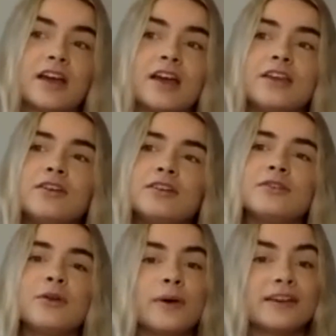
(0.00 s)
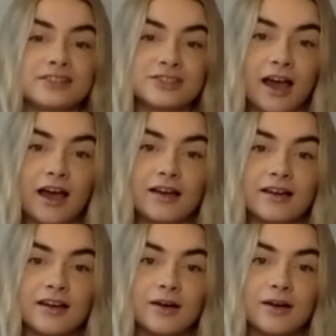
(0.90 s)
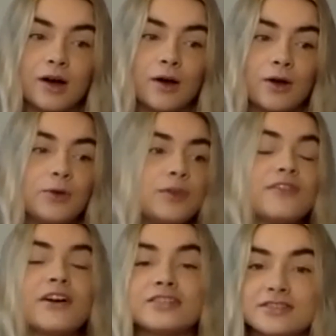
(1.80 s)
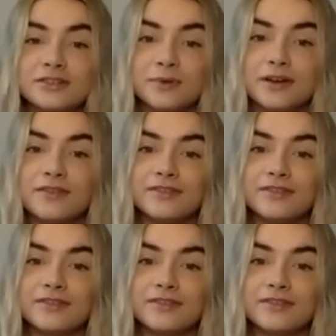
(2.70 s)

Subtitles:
you've got to always check who they're registered with,